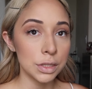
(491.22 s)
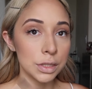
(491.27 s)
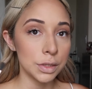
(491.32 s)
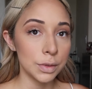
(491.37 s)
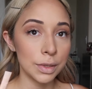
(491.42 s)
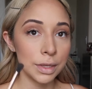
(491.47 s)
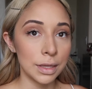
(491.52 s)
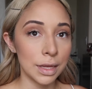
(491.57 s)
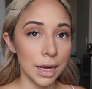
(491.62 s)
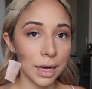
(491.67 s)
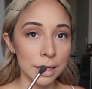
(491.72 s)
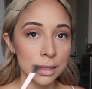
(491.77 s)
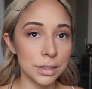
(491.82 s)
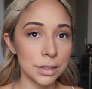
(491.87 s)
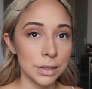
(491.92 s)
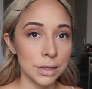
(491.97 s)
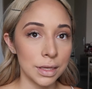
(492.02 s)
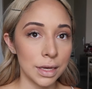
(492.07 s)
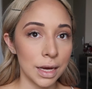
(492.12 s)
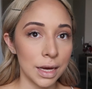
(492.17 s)
just doing that
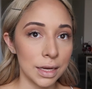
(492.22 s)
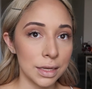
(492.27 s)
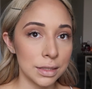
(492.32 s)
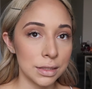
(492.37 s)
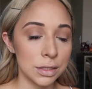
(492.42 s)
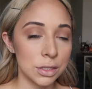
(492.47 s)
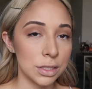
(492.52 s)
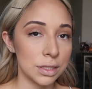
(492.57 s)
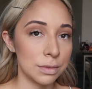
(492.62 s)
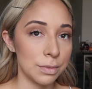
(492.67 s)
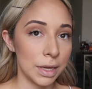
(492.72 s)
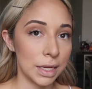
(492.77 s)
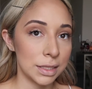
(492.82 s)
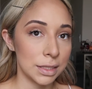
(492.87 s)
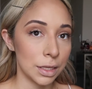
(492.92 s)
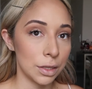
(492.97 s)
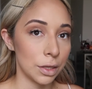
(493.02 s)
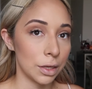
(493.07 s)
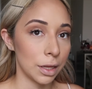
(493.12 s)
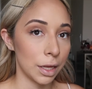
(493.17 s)
to the eyes just
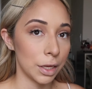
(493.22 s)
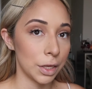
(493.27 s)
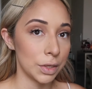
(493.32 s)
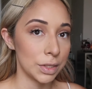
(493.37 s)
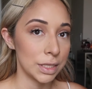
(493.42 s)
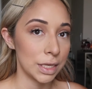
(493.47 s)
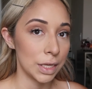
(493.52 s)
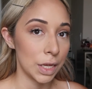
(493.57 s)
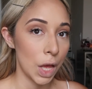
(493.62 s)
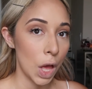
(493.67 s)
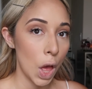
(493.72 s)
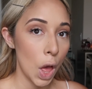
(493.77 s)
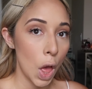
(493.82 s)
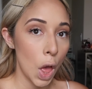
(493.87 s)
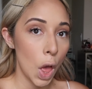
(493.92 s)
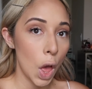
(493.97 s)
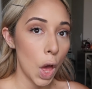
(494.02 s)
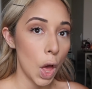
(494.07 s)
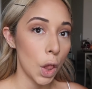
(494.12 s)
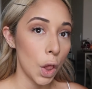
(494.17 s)
makes it look like you did
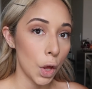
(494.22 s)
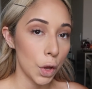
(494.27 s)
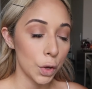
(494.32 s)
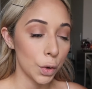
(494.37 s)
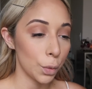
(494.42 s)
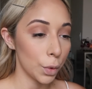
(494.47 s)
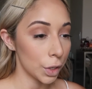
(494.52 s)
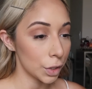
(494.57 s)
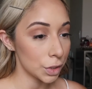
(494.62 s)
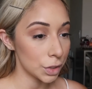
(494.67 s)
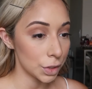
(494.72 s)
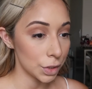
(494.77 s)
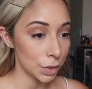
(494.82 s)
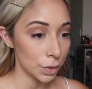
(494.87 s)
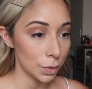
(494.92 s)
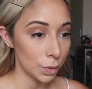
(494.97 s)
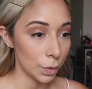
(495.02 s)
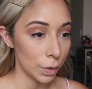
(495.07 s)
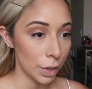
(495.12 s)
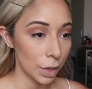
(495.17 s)
a lot of work
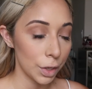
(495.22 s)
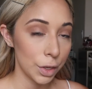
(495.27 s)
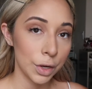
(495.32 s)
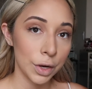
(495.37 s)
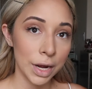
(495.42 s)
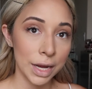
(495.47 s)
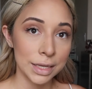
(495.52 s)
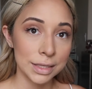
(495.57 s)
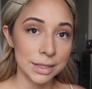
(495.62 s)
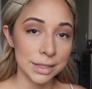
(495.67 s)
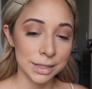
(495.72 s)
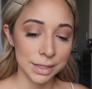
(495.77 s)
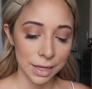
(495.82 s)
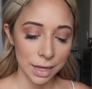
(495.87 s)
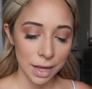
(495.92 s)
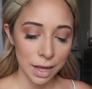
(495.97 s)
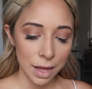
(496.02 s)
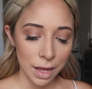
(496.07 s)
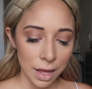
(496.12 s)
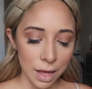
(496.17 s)
to your eyes.
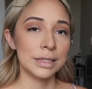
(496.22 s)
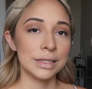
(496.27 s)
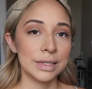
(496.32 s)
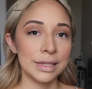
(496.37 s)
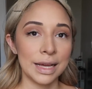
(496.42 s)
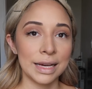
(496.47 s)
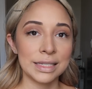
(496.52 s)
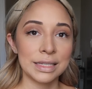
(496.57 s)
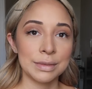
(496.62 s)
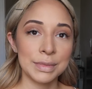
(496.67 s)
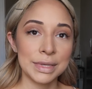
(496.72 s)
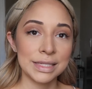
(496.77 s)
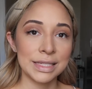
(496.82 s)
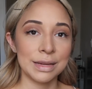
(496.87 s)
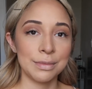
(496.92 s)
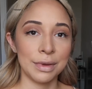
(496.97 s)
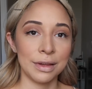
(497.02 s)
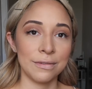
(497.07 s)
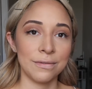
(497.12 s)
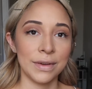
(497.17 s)
So next I'm going to
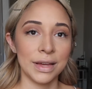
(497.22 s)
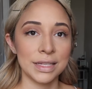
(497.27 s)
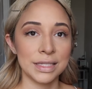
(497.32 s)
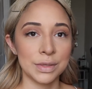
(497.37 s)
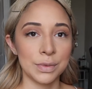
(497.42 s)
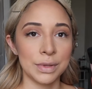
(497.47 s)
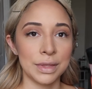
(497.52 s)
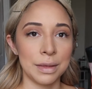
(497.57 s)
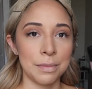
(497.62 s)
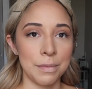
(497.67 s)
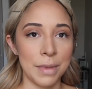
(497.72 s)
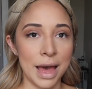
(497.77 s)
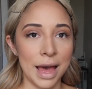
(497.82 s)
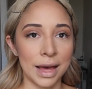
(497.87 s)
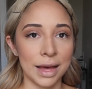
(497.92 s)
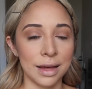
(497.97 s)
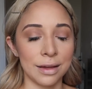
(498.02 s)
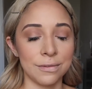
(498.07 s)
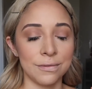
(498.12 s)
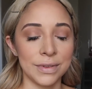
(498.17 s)
set my face with a
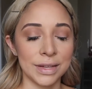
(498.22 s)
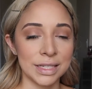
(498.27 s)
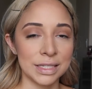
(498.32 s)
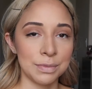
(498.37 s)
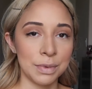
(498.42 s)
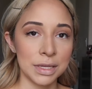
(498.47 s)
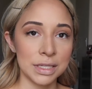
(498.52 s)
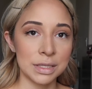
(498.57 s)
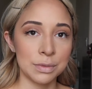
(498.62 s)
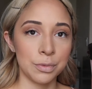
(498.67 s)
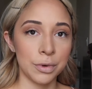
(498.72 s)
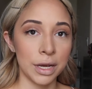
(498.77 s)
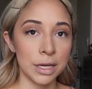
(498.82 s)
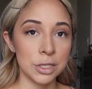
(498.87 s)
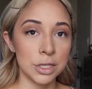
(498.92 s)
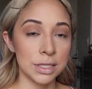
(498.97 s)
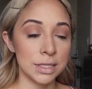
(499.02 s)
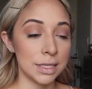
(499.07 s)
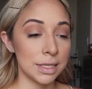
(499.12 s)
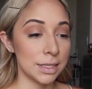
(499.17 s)
MAC Fix Plus spray
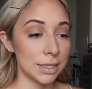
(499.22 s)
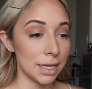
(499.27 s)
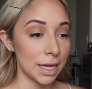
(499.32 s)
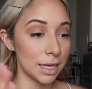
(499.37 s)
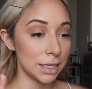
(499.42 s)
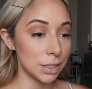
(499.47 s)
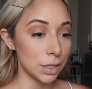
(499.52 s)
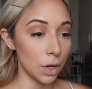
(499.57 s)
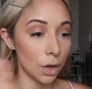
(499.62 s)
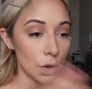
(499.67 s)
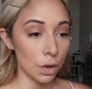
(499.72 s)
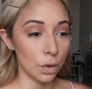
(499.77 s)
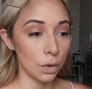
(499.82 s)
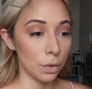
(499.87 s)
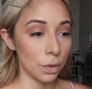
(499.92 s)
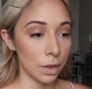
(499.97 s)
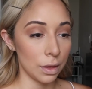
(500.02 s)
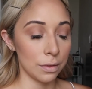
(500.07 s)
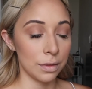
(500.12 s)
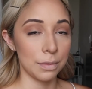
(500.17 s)
just to set
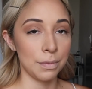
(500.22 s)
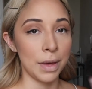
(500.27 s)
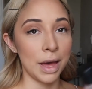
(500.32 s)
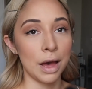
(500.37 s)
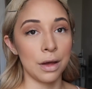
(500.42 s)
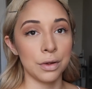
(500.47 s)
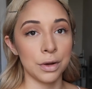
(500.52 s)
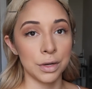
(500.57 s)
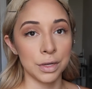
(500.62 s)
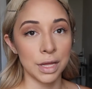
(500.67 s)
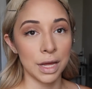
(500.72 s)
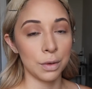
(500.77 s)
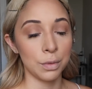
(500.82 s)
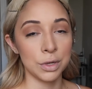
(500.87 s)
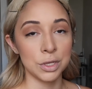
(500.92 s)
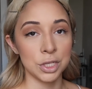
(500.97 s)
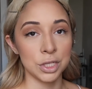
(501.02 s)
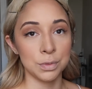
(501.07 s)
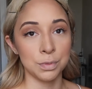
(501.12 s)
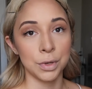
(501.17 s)
all the powder that
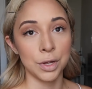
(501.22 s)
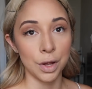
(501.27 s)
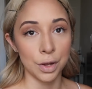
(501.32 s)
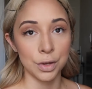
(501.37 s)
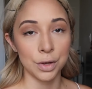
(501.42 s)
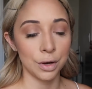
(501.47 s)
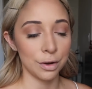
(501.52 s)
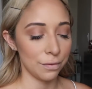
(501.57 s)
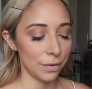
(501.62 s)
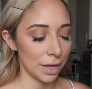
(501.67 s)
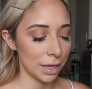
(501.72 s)
we just put on our